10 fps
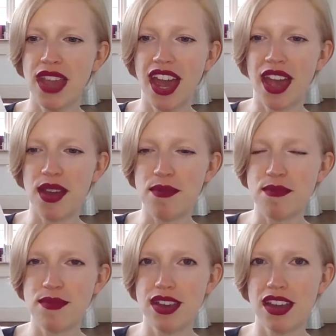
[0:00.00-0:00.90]

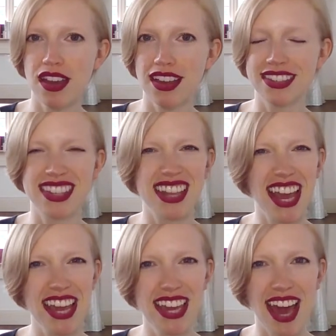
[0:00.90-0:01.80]
um, it's
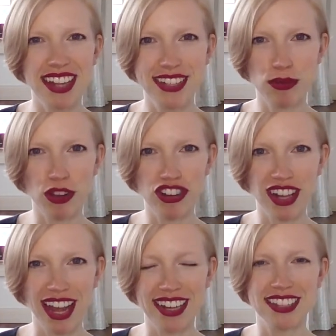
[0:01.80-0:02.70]
like Alice in
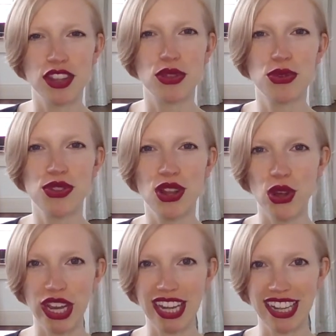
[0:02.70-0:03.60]
Wonderland. It's a through the
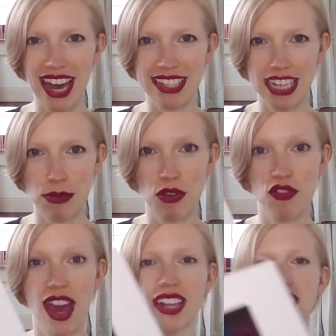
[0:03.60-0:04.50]
looking glass type
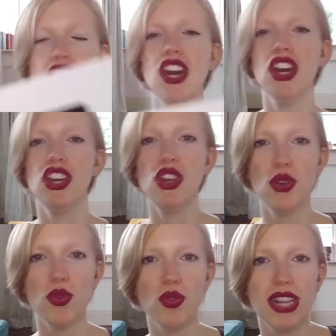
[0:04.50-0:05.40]
effect.
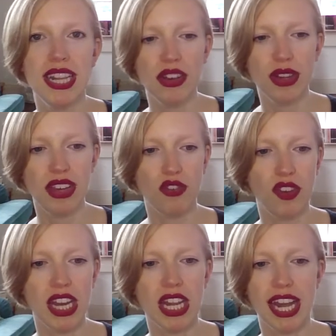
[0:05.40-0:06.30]
You literally
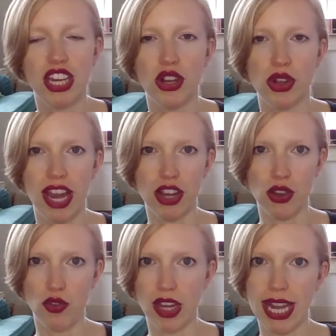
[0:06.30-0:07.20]
feel like you're there.
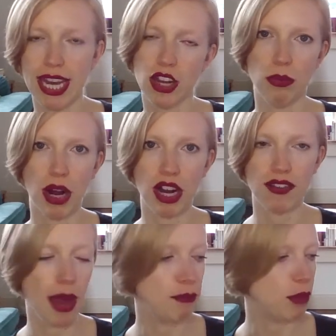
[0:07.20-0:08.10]
You feel like you're a part
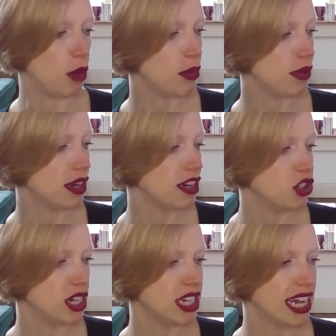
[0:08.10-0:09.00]
of that moment
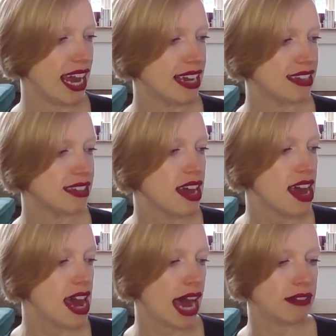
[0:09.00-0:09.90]
because the clays
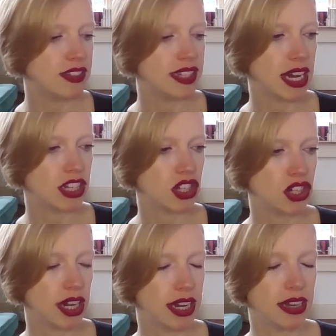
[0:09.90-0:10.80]
have such
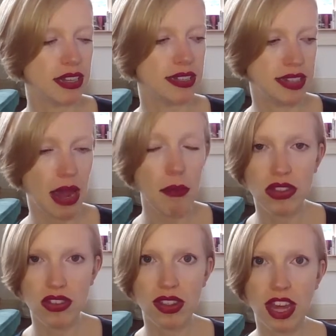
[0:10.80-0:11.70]
uh,
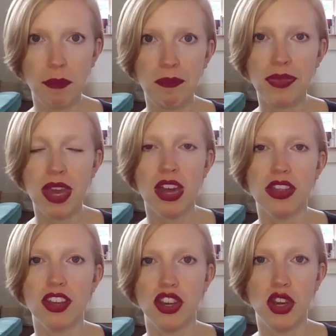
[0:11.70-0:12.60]
depth to them.
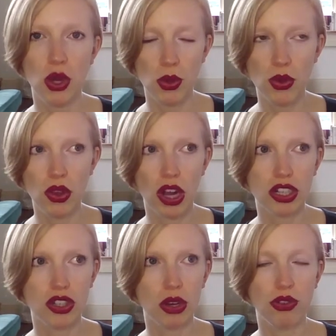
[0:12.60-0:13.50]
The hues
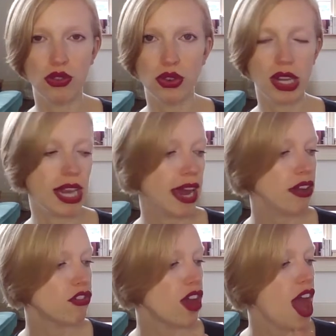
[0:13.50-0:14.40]
are so true to
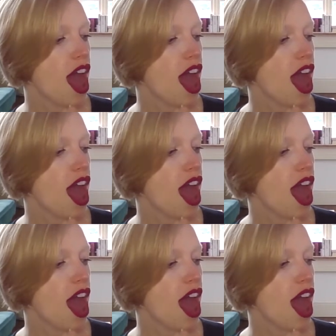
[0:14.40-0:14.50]
life,